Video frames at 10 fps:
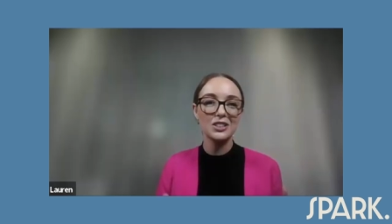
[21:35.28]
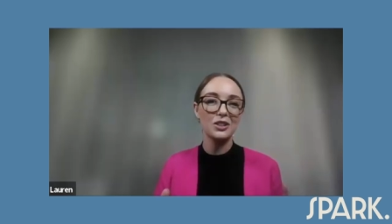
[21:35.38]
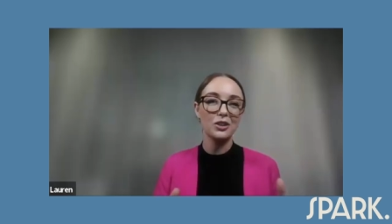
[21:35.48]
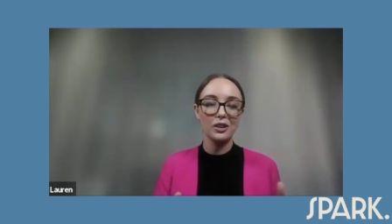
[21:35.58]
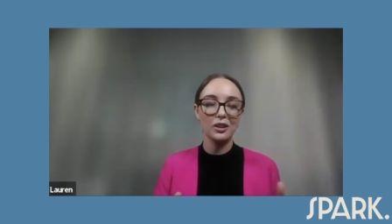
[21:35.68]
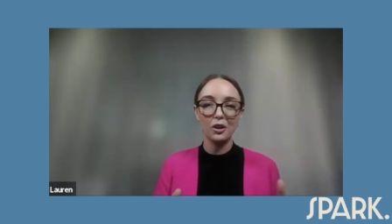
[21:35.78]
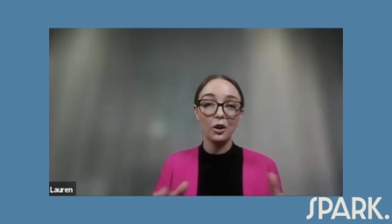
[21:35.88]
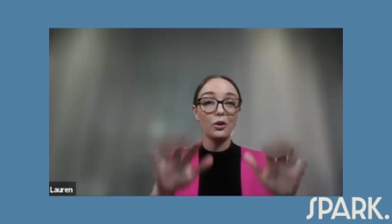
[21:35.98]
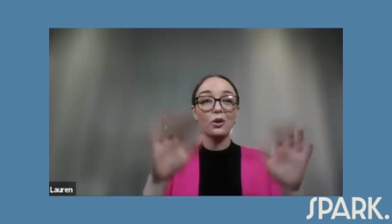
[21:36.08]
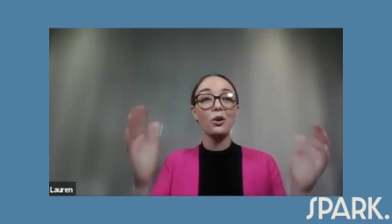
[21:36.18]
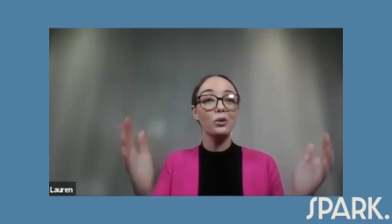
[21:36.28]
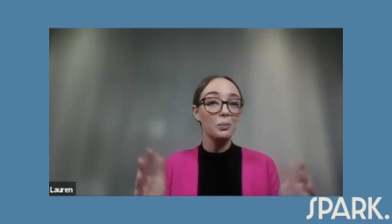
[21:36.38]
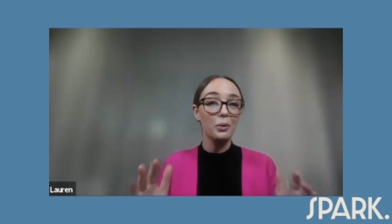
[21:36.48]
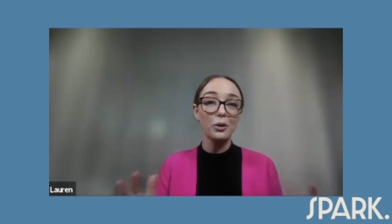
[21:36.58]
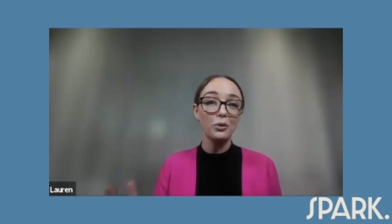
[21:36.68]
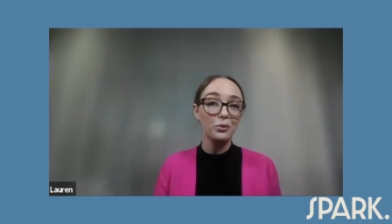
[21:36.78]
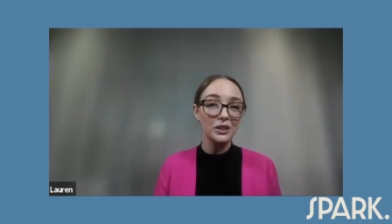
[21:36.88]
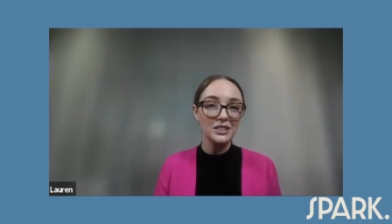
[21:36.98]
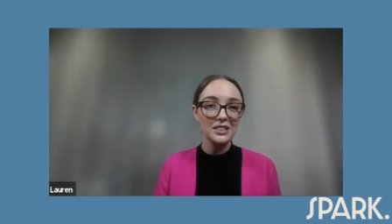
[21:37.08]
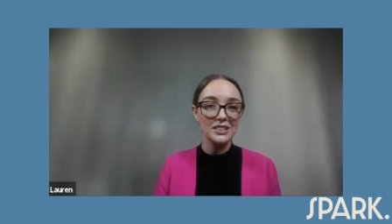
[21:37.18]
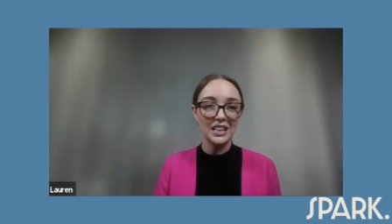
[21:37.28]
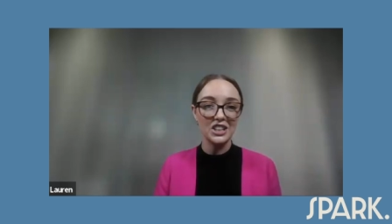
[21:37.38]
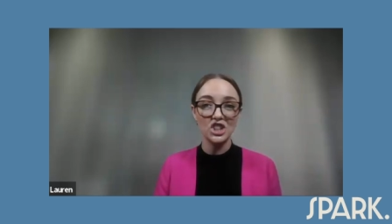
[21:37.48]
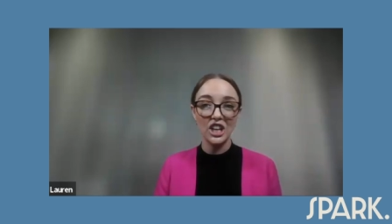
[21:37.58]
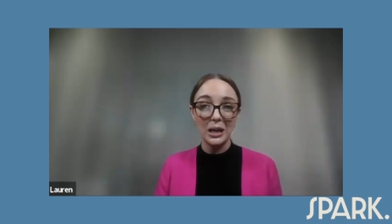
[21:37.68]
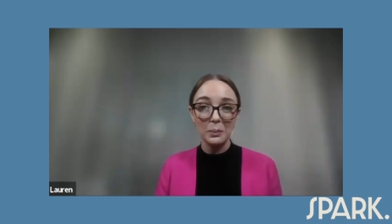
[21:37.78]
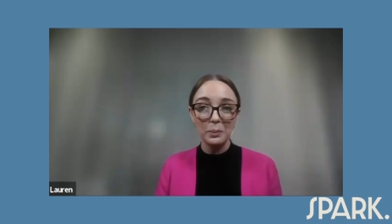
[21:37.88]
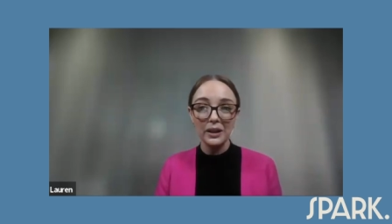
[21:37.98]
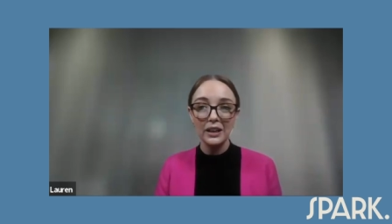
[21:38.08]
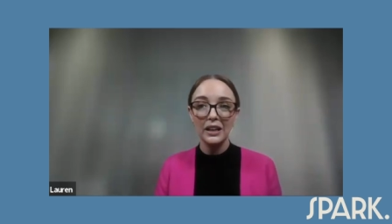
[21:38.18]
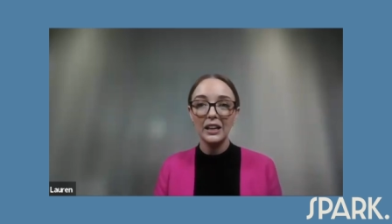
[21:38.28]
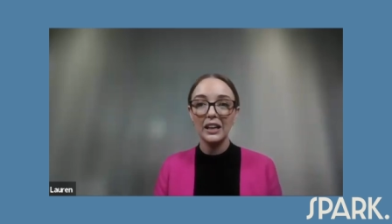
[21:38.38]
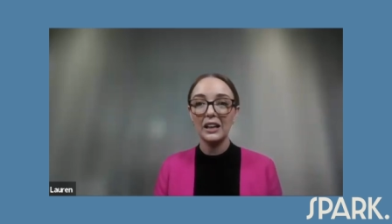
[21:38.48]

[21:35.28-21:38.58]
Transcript: So you know the Coca-Cola bottle, for instance, that shape, mm-hmm.